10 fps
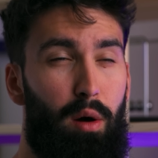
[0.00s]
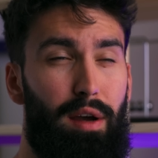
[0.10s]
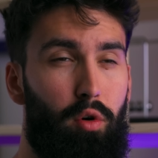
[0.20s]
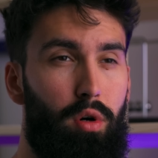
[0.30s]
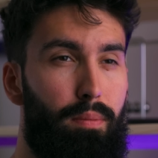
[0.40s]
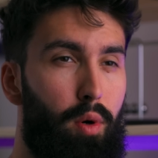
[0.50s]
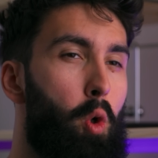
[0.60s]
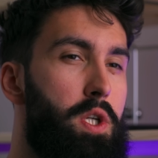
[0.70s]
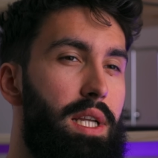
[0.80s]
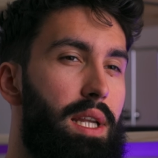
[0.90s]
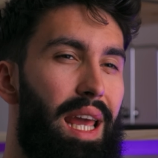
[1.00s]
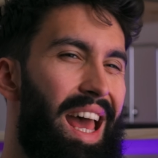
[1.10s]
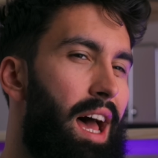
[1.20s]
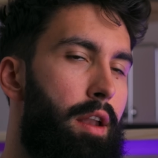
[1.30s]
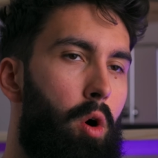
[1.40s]
However, protein
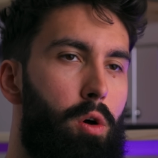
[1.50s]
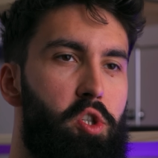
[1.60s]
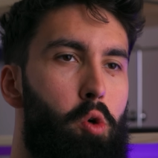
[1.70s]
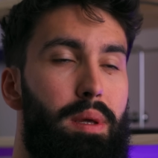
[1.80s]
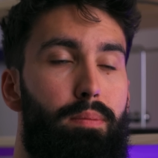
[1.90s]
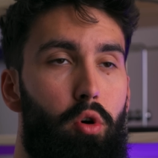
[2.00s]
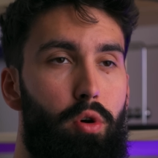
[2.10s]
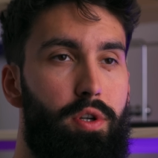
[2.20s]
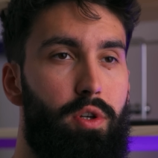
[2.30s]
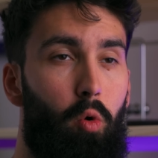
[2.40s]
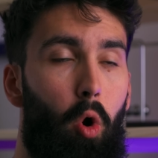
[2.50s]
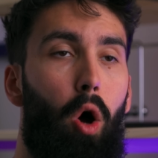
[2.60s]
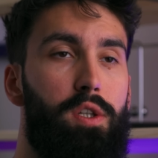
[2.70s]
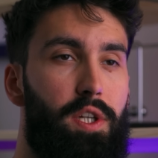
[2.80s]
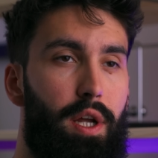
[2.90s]
can also be burnt or
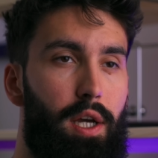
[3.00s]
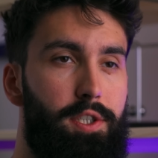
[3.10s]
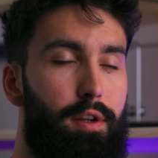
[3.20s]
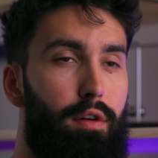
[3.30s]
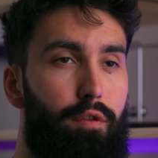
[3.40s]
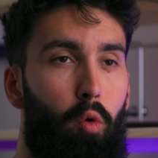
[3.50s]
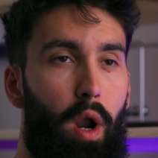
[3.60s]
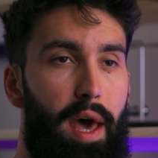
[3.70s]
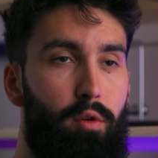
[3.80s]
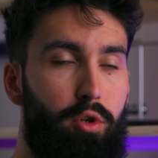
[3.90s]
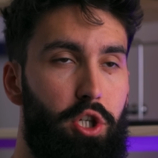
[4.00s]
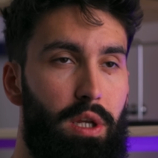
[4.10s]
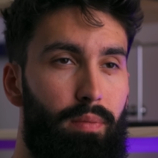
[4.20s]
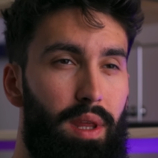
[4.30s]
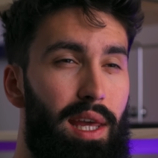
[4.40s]
oxidized for
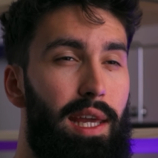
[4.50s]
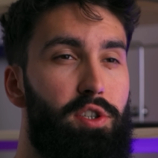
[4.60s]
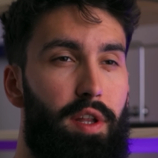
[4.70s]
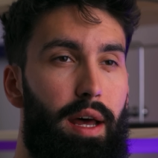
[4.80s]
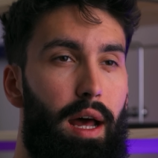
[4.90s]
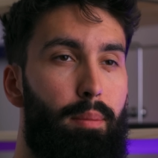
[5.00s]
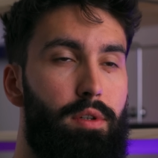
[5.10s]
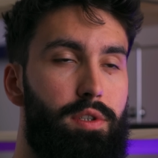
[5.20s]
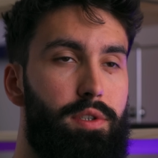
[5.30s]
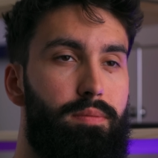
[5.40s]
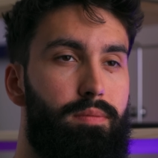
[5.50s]
energy. Here's how that happens.